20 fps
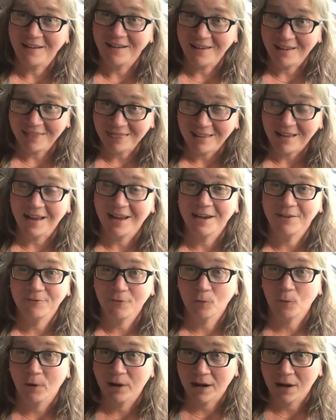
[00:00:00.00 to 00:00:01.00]
online
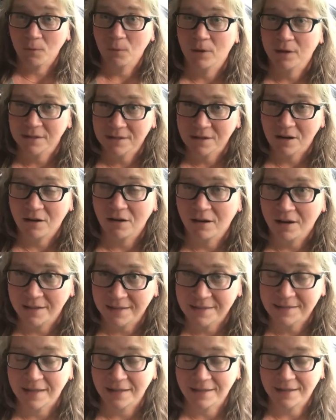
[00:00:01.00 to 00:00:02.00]
for what I was on
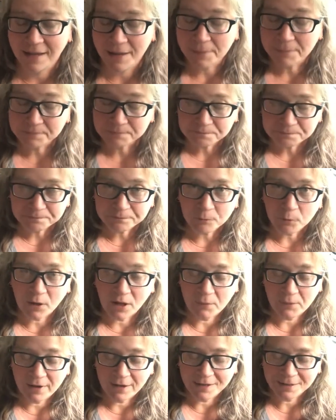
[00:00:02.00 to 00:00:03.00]
Sunday when
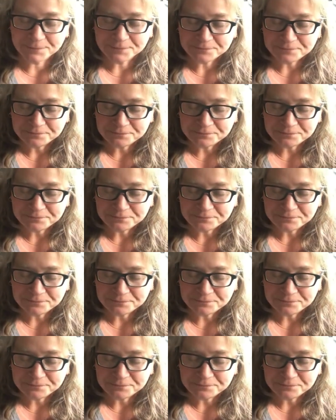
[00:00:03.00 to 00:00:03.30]
I weighed in.